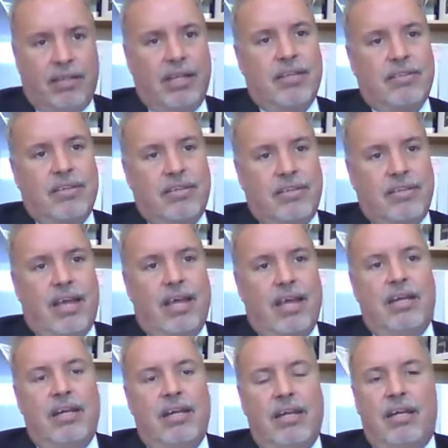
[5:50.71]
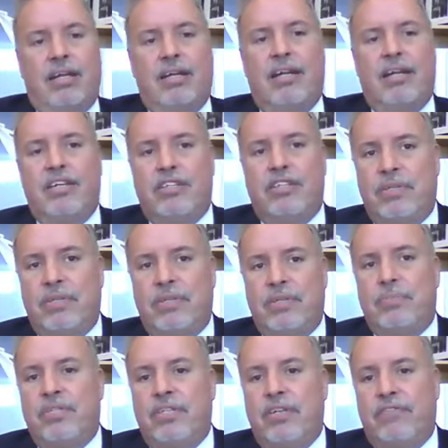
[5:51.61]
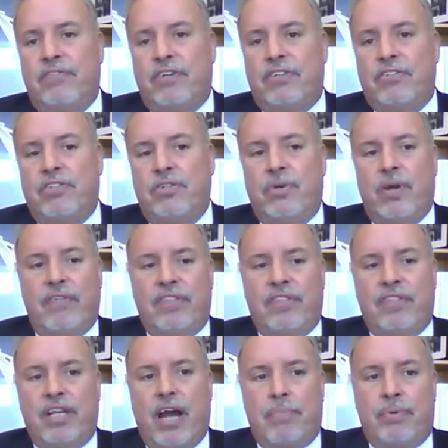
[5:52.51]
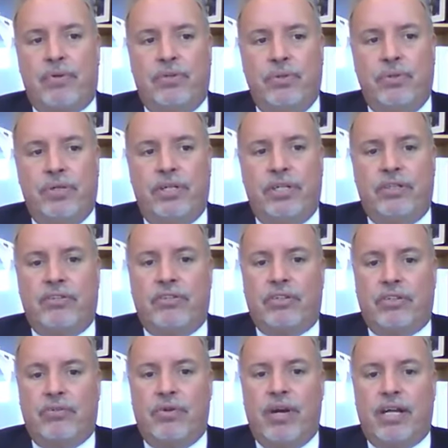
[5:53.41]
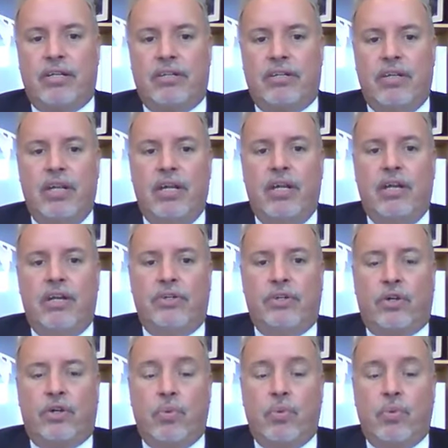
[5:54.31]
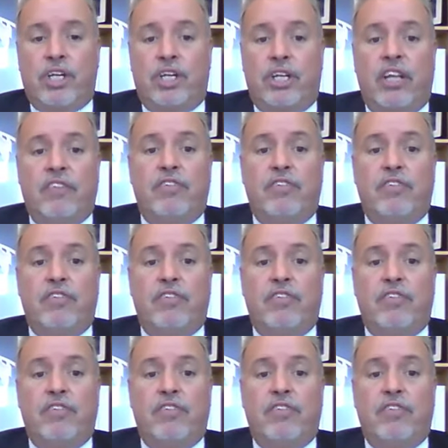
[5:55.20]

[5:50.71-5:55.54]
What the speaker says: As I said, it has to be specific so you have the opportunity to correct your question.